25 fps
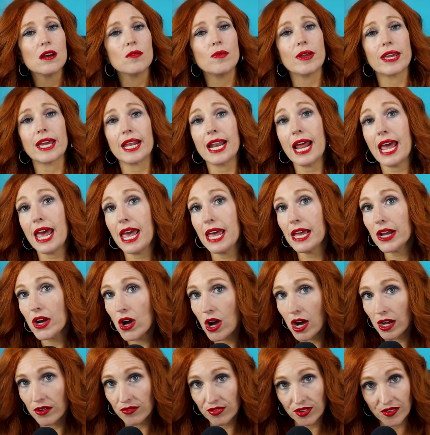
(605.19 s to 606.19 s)
We can hang
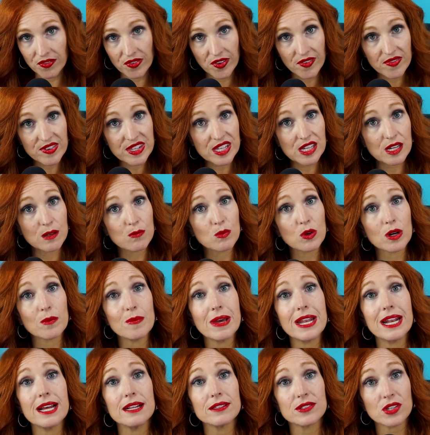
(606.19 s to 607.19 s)
on for 15 more
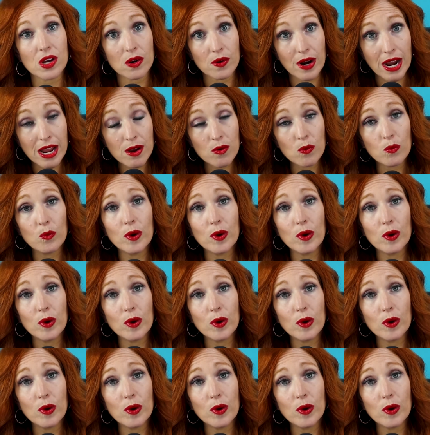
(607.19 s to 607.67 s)
minutes. All right.